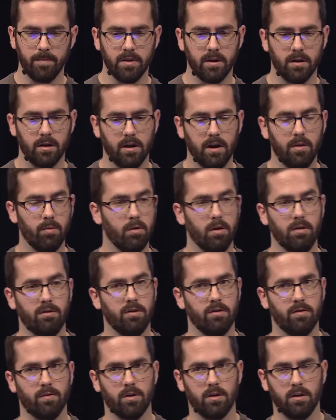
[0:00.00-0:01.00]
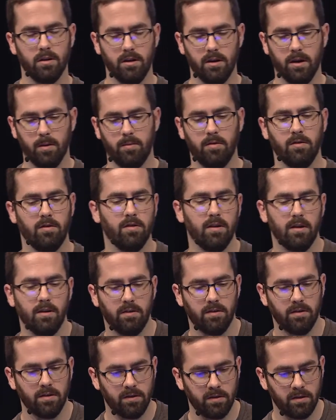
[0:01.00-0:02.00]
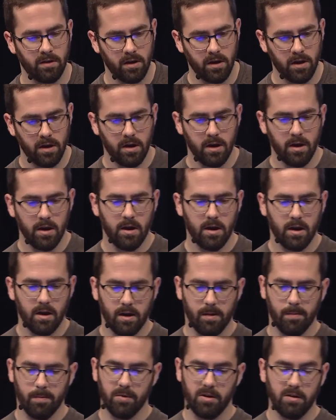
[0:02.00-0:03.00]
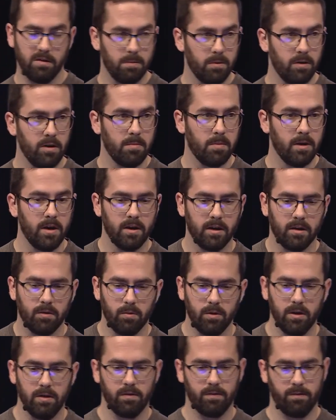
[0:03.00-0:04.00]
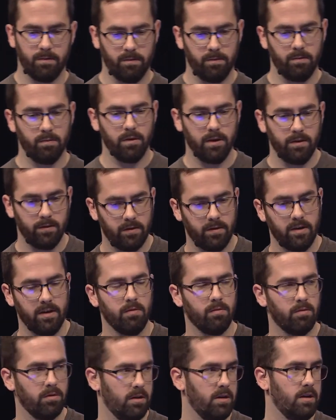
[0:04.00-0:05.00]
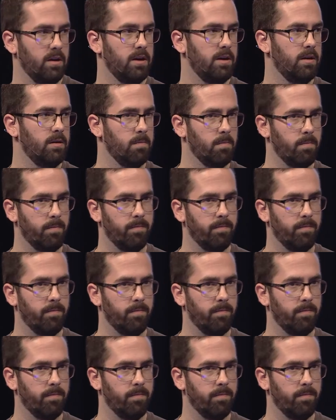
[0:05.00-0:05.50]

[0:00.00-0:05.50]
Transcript: and watches for cleanups and changes. But it's pretty big. We've seen really